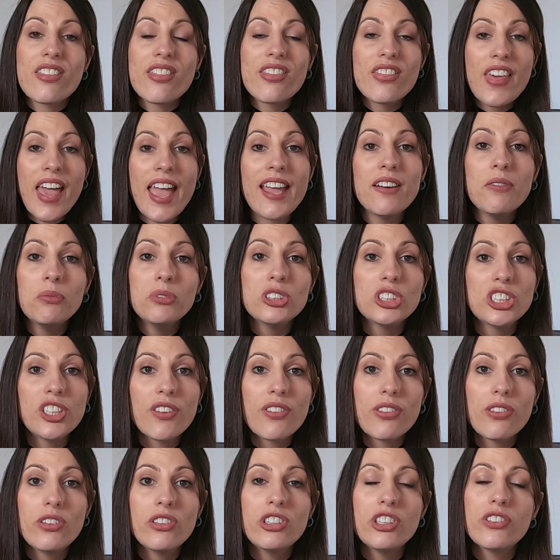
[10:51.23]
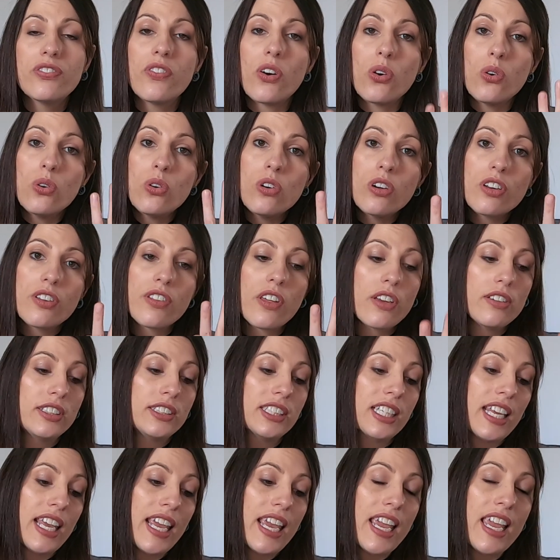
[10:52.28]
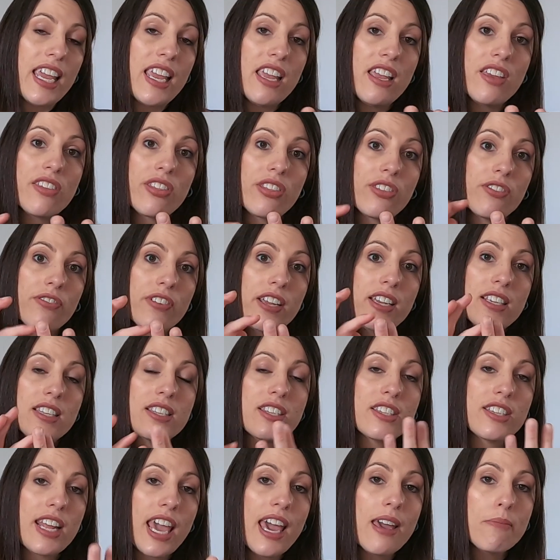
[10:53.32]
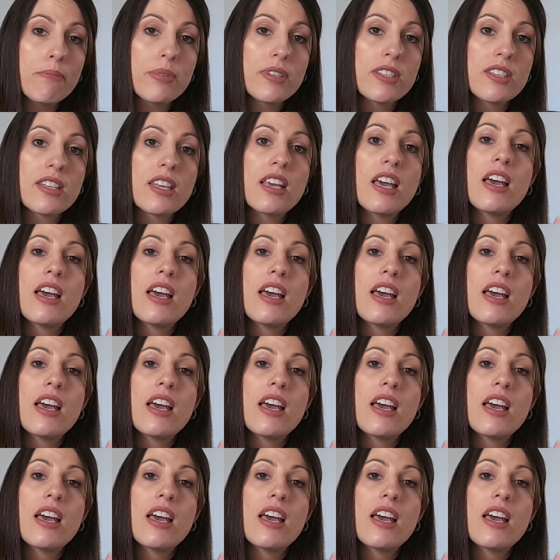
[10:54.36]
Then once you've thought of all of those key three steps,